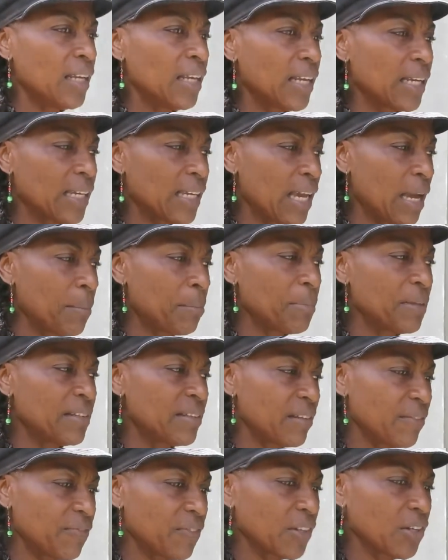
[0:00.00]
It can be
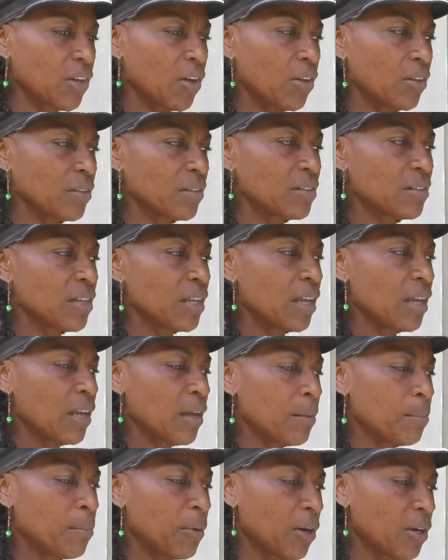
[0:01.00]
difficult,
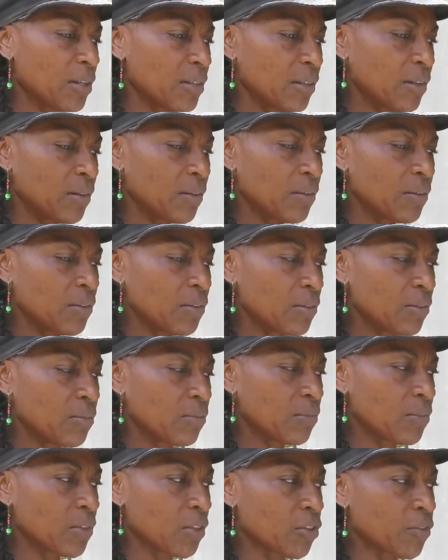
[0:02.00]
but
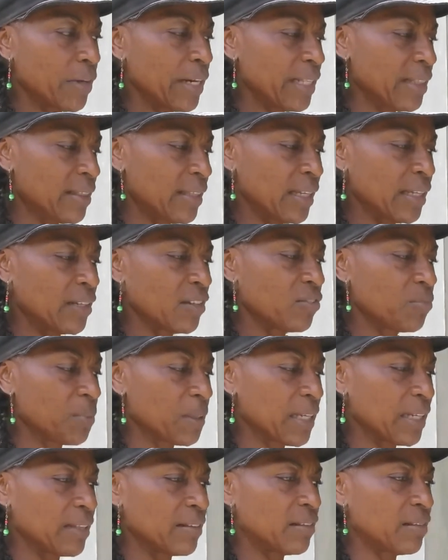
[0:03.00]
the great thing is
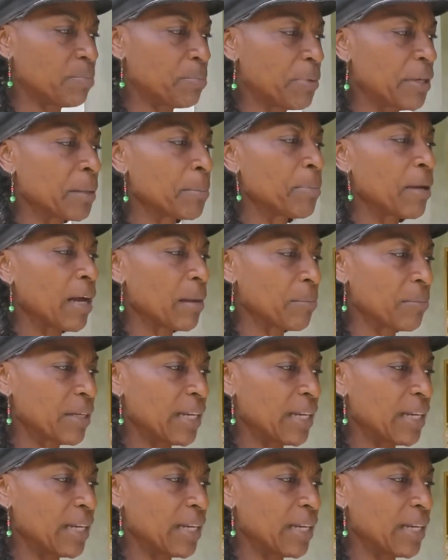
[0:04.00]
we can spring back.